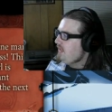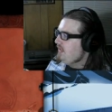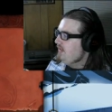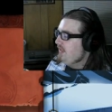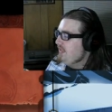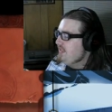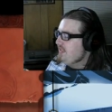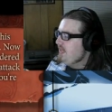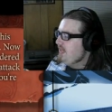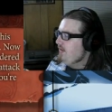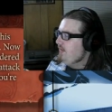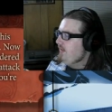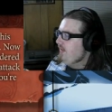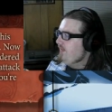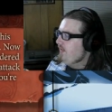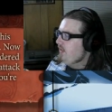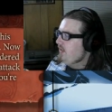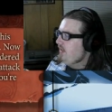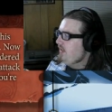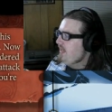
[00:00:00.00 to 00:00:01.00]
Let's hear what
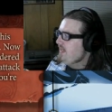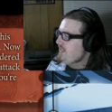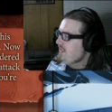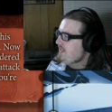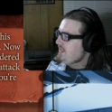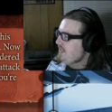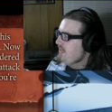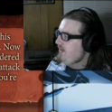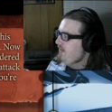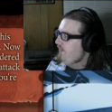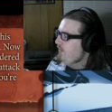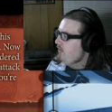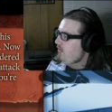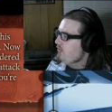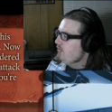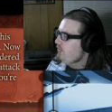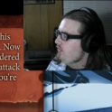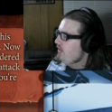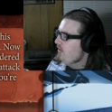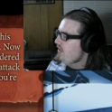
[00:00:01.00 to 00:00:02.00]
the Varl has to say. The
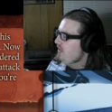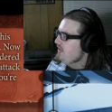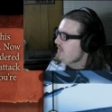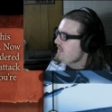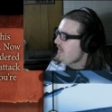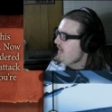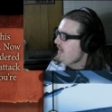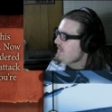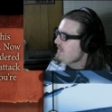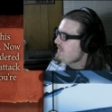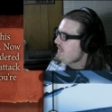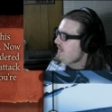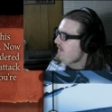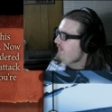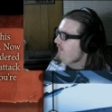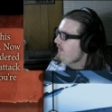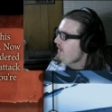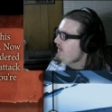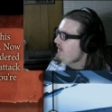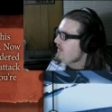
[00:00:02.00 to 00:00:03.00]
Varl shrugs as
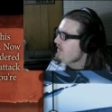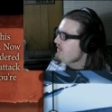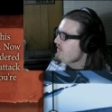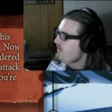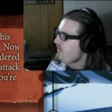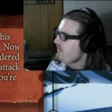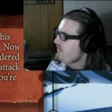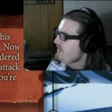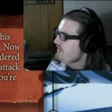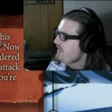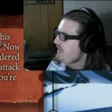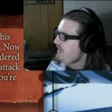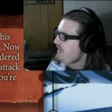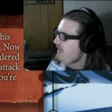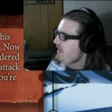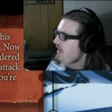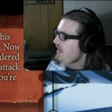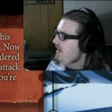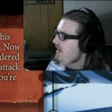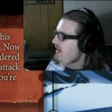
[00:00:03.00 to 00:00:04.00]
if unconcerned,
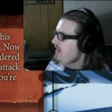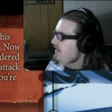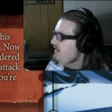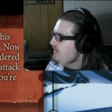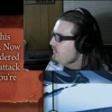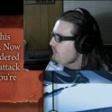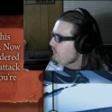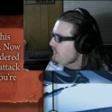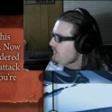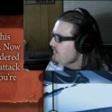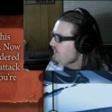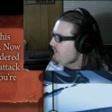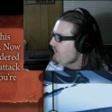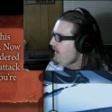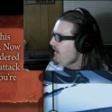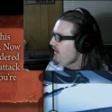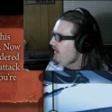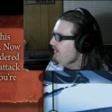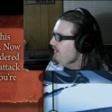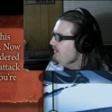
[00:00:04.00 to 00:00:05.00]
saying, "This one's
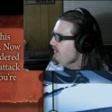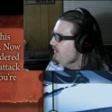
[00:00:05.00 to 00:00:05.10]
fa-